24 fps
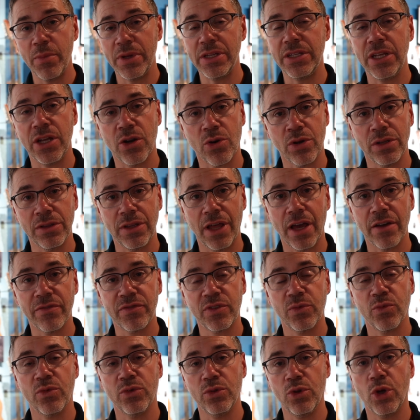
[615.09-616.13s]
Madeira
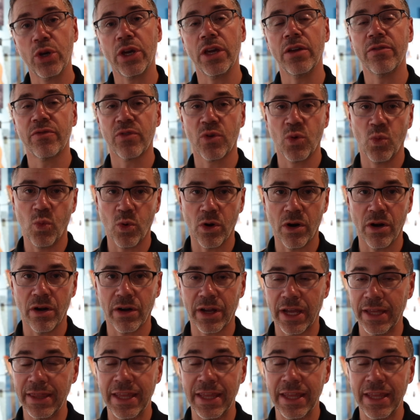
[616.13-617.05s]
left looking for work,